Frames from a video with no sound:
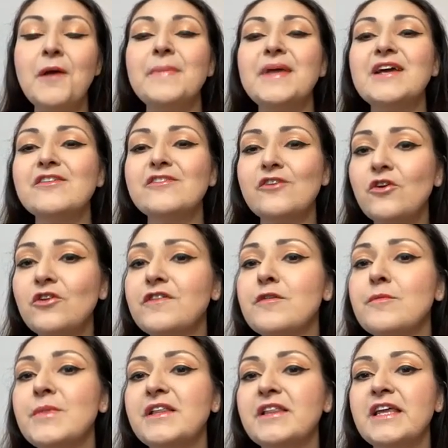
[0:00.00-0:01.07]
because
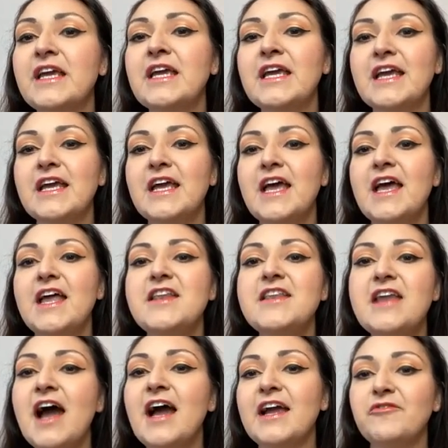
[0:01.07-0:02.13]
ultimately
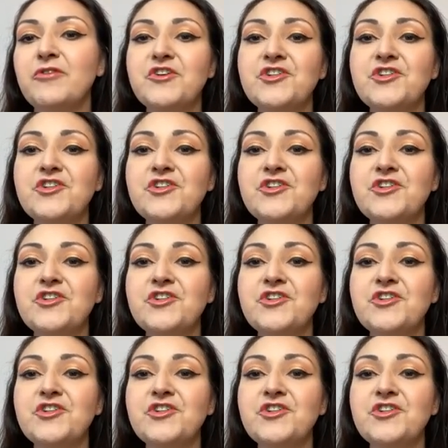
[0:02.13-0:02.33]
not every,